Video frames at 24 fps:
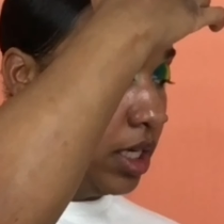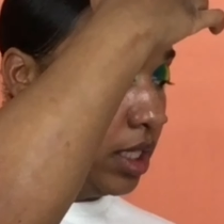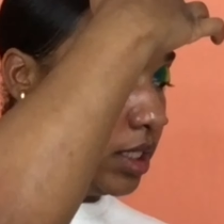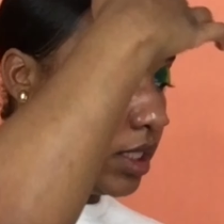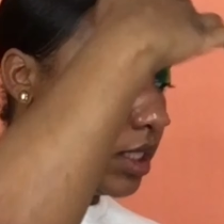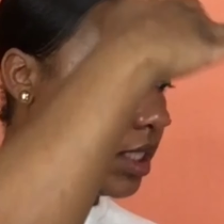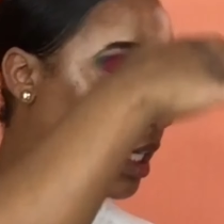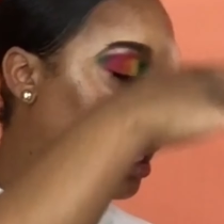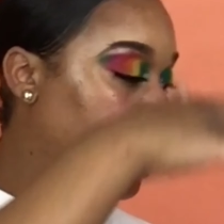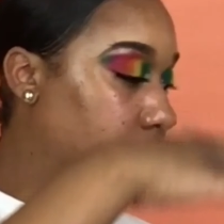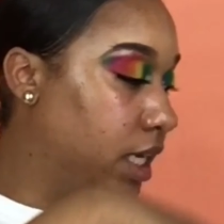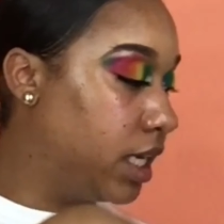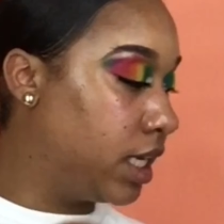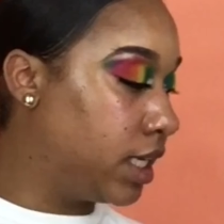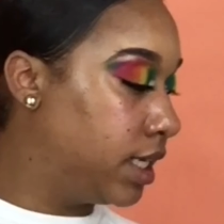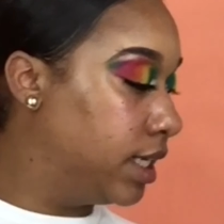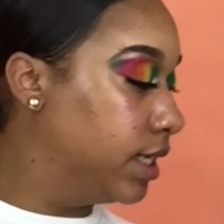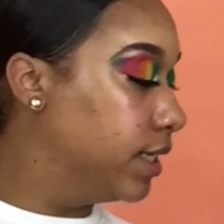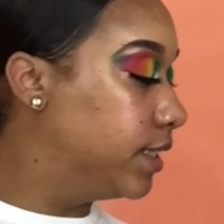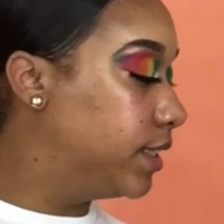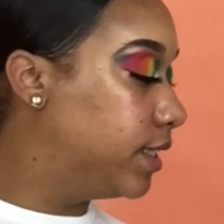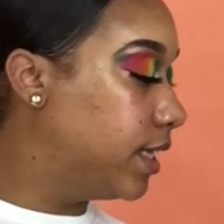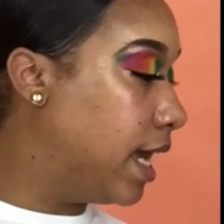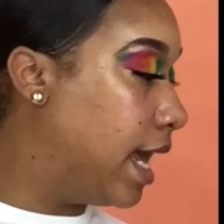to let it
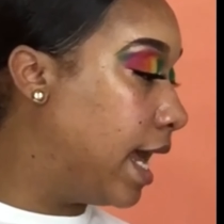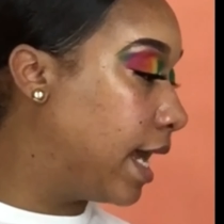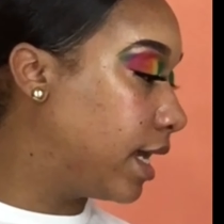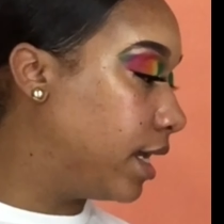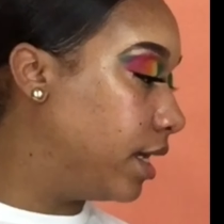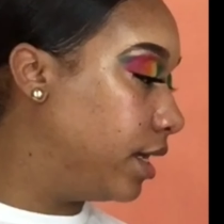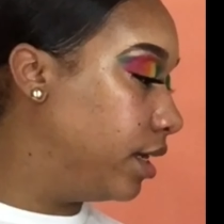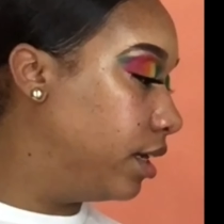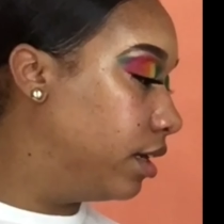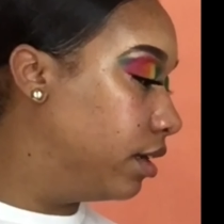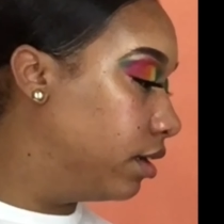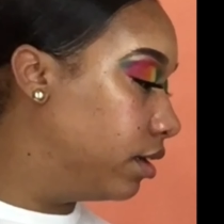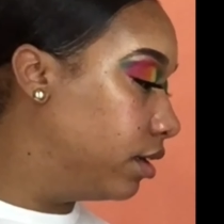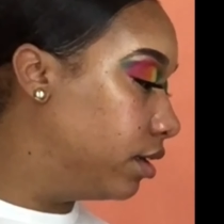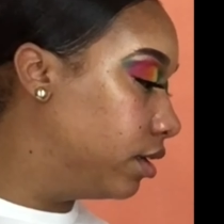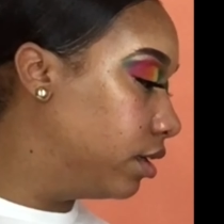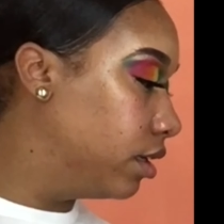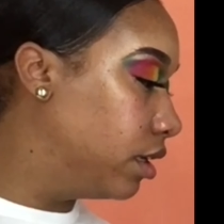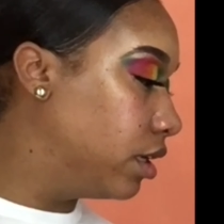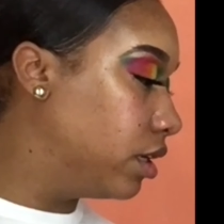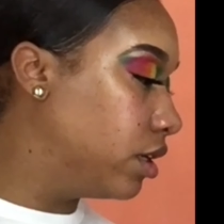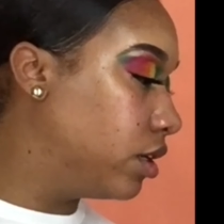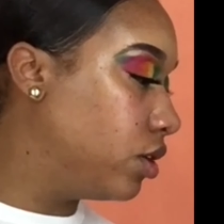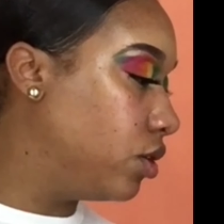get tacky.
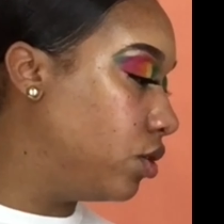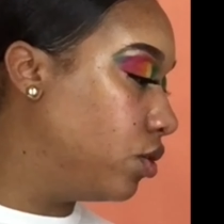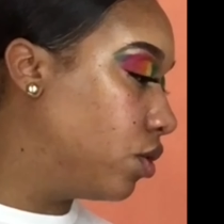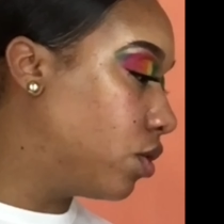You